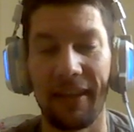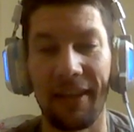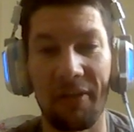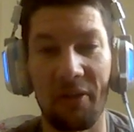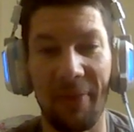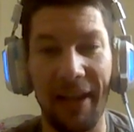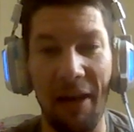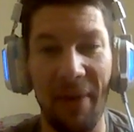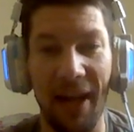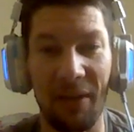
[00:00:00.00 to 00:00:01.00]
Your
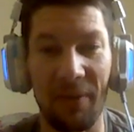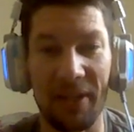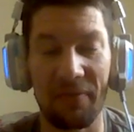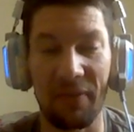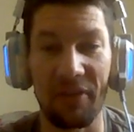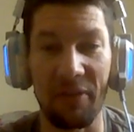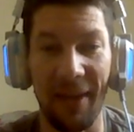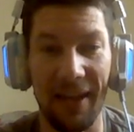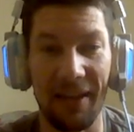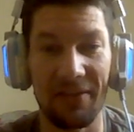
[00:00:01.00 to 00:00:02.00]
bug out bag weighs 50
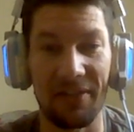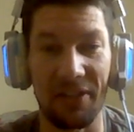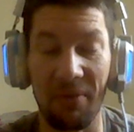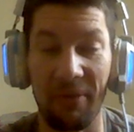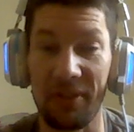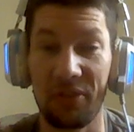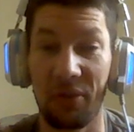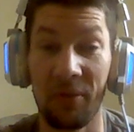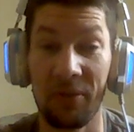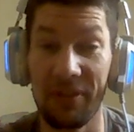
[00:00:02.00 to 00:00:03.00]
pounds, and you always
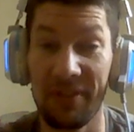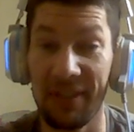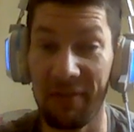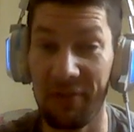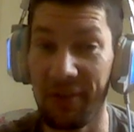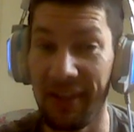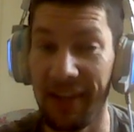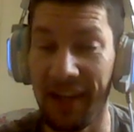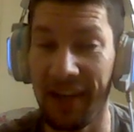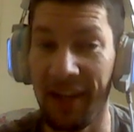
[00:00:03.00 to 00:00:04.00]
told yourself you
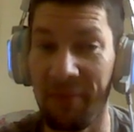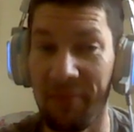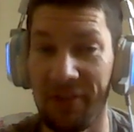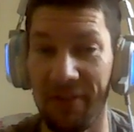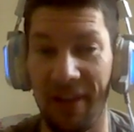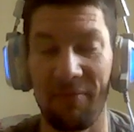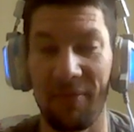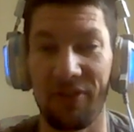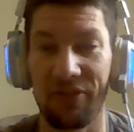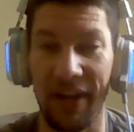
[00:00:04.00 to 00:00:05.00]
can carry it, but you
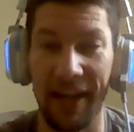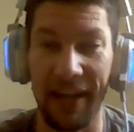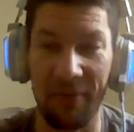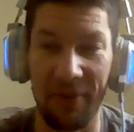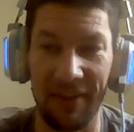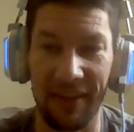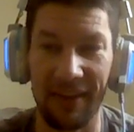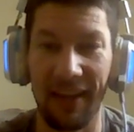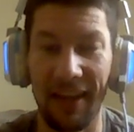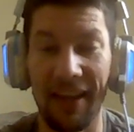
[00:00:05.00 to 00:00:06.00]
haven't been training with
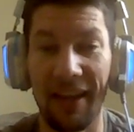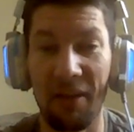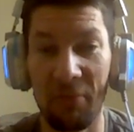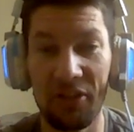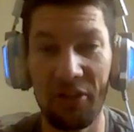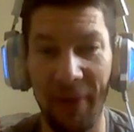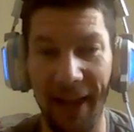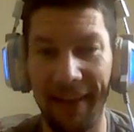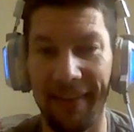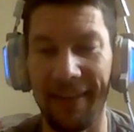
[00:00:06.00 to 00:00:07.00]
it. Put your
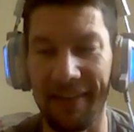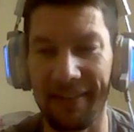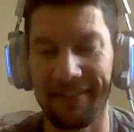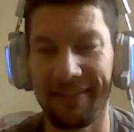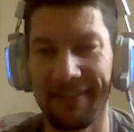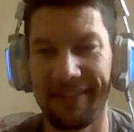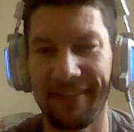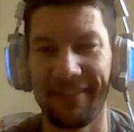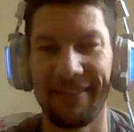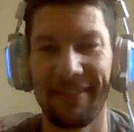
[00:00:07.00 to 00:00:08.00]
pack on.
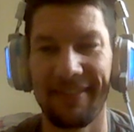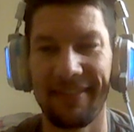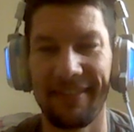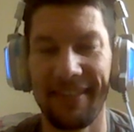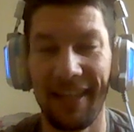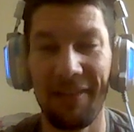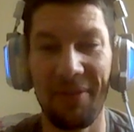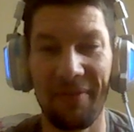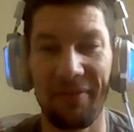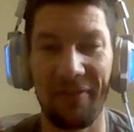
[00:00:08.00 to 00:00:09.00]
Tell
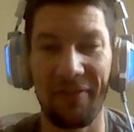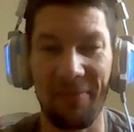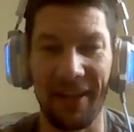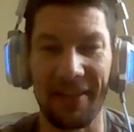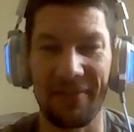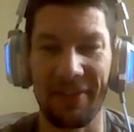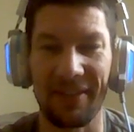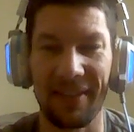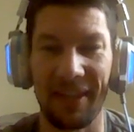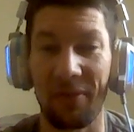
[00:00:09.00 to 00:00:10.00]
me what 50 pounds
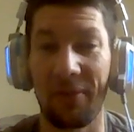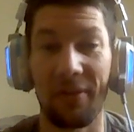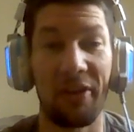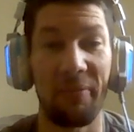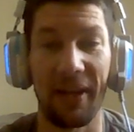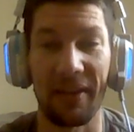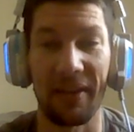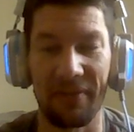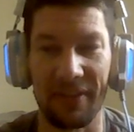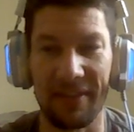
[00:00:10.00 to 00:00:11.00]
feels like, or 30
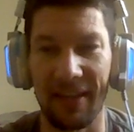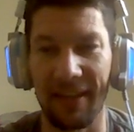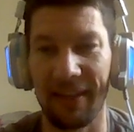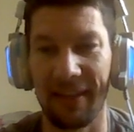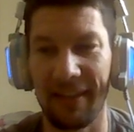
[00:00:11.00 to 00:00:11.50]
pounds feels like.